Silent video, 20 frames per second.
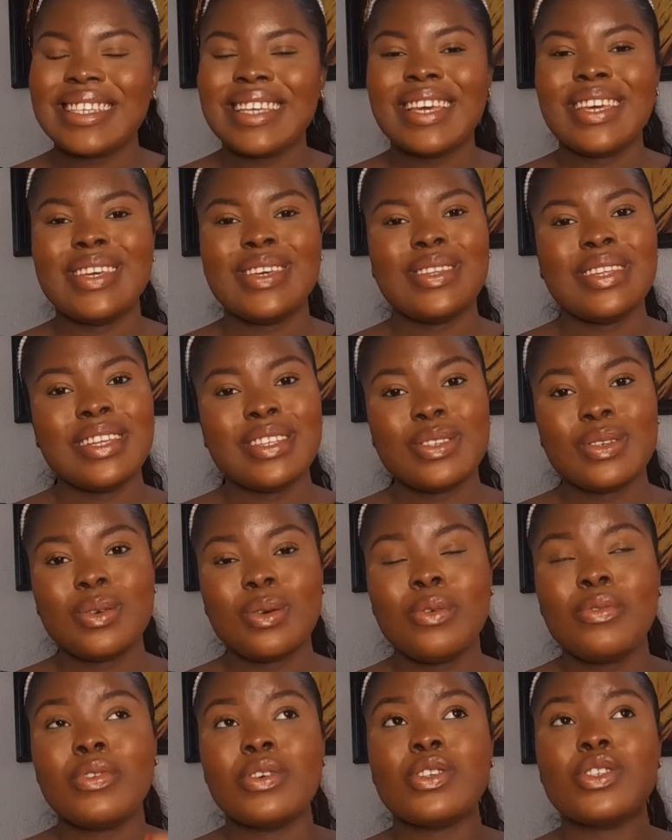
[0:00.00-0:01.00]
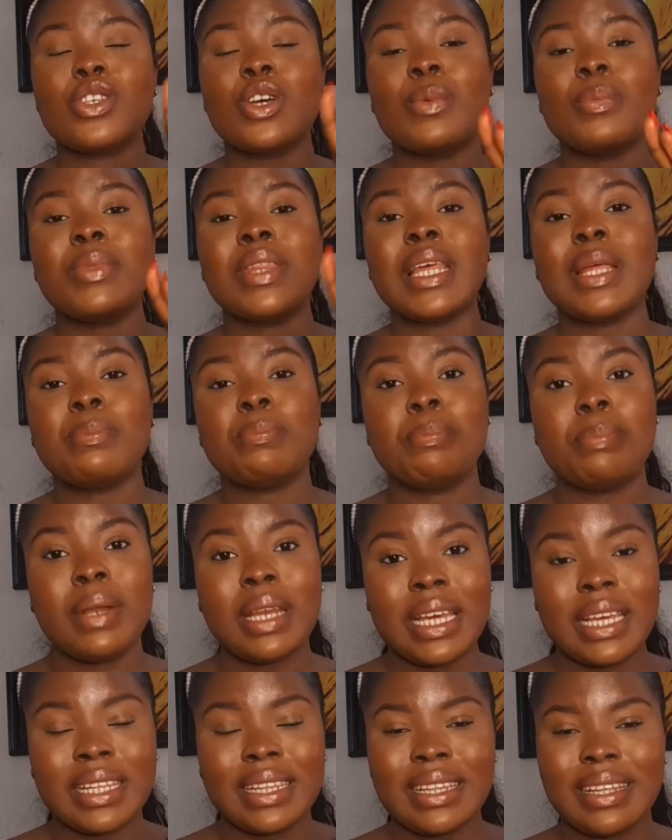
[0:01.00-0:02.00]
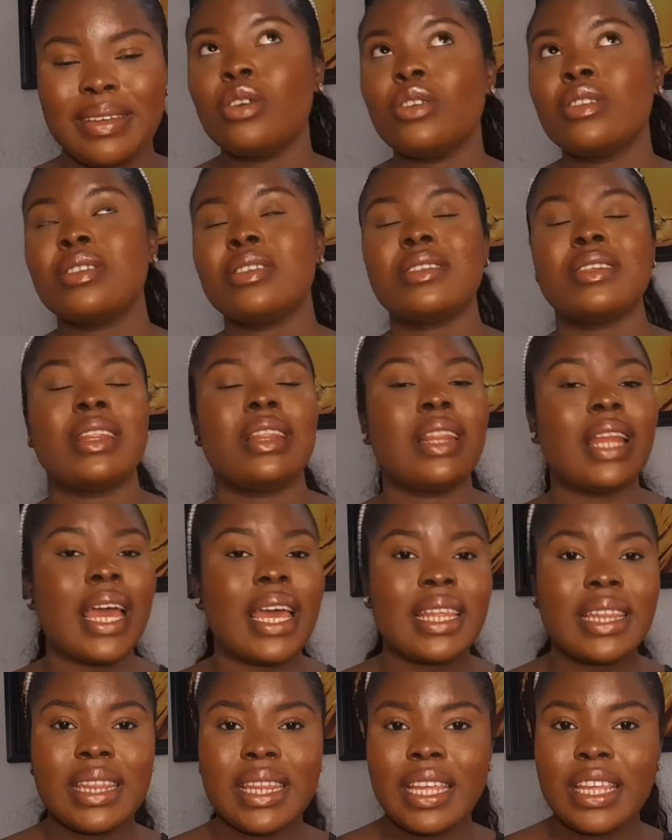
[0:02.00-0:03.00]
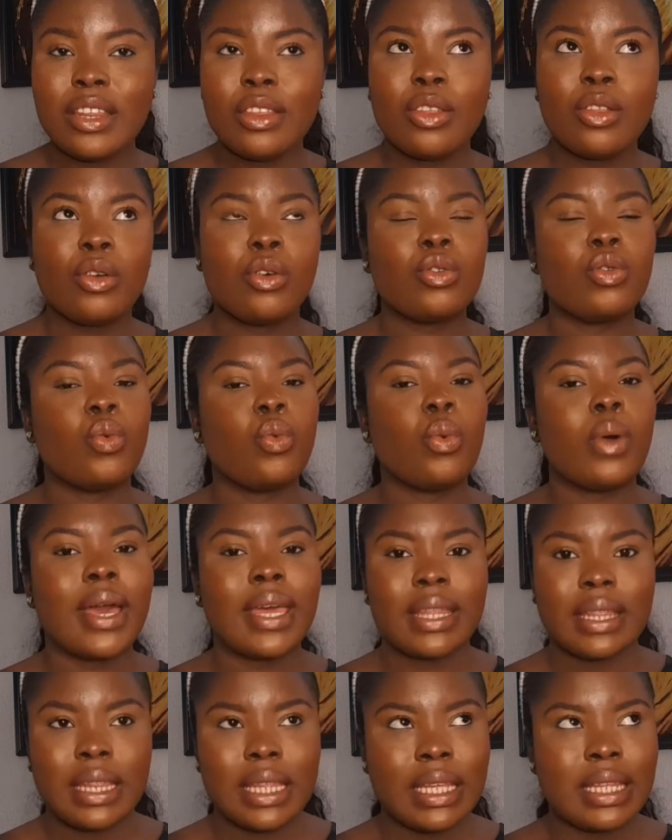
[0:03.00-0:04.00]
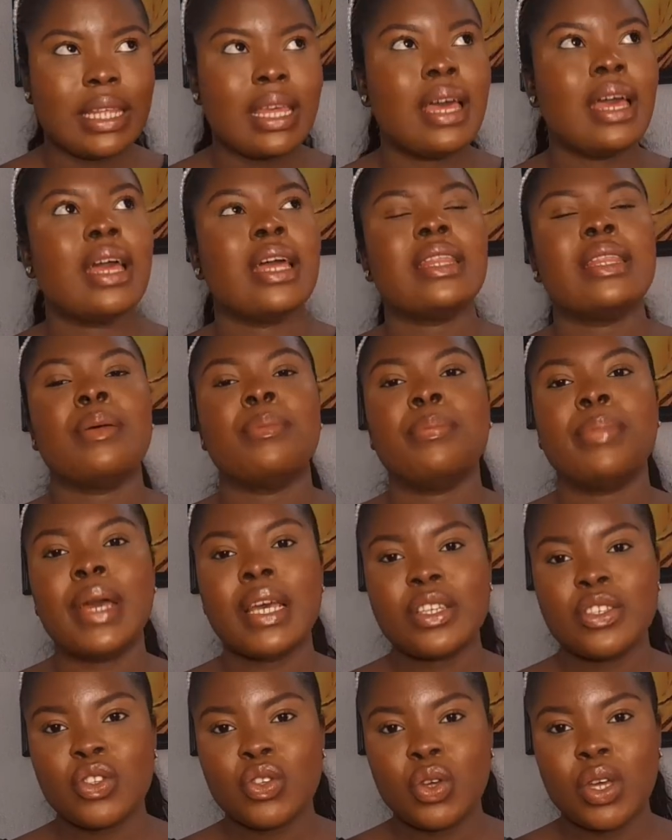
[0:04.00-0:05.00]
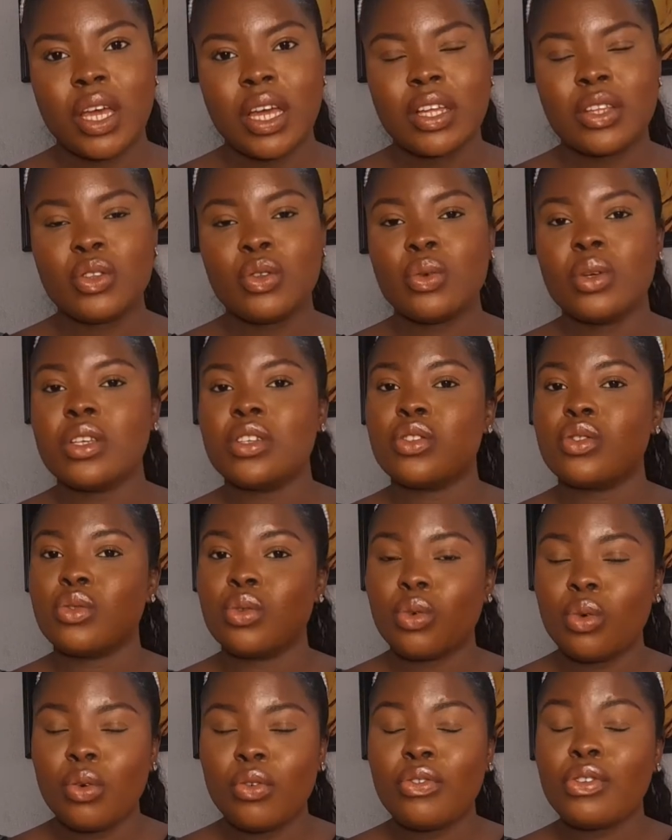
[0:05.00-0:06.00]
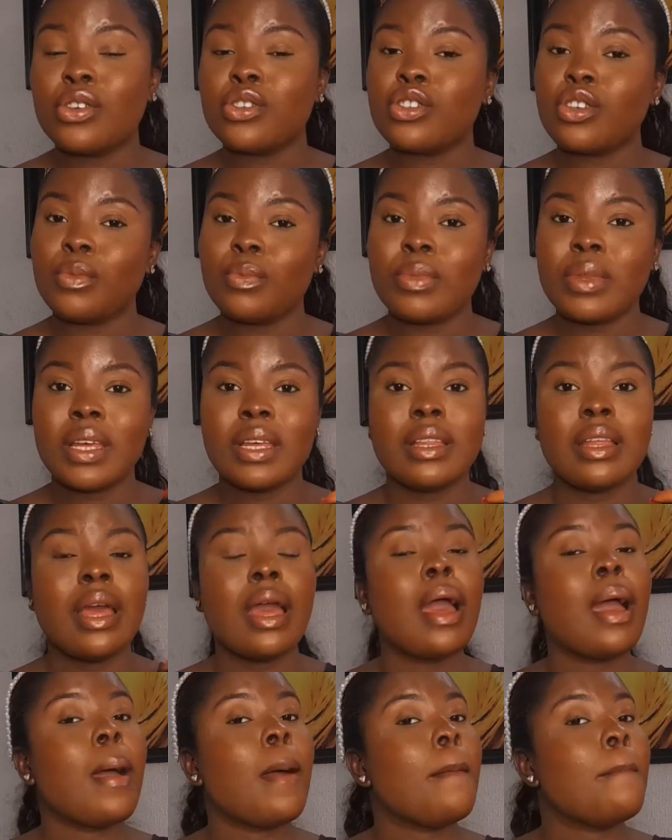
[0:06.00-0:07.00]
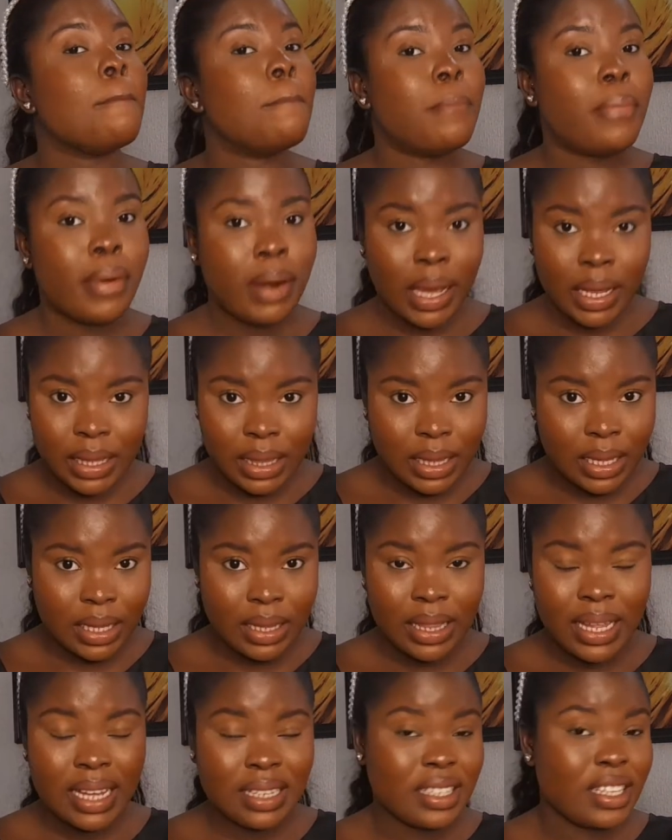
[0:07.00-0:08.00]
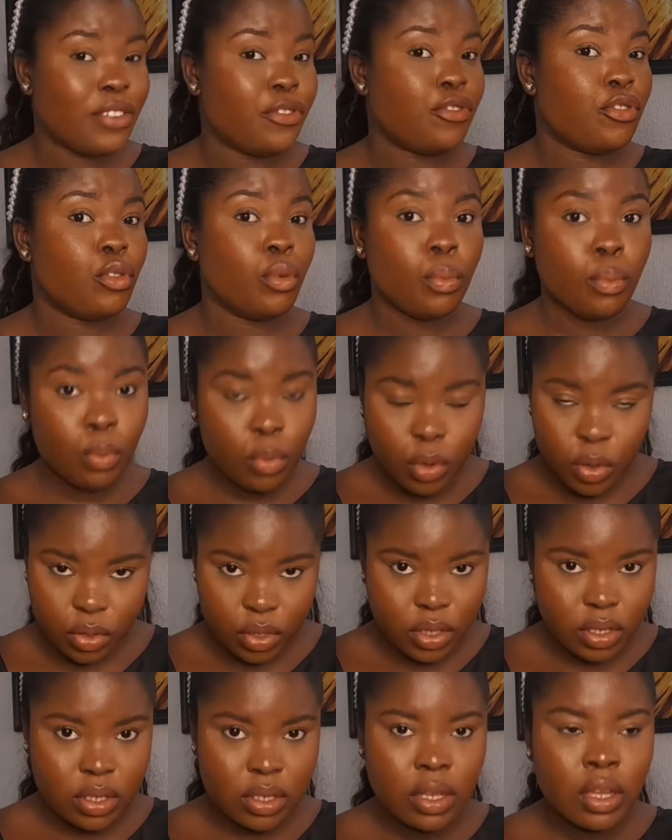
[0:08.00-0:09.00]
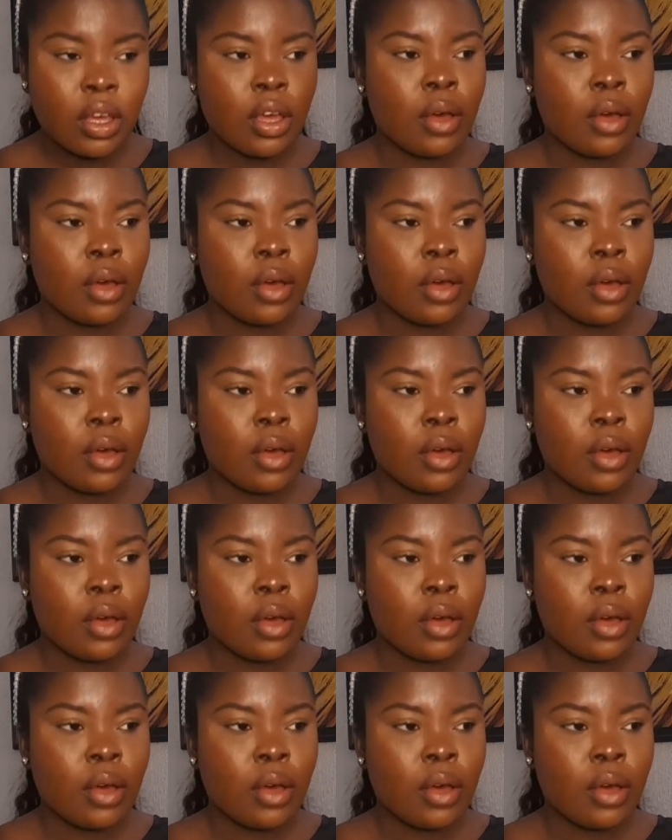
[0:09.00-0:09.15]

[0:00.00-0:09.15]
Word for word: skin, you need to go for something plain, not lightening, not whitening. The best you can do is to go for something brightening. That's if you must.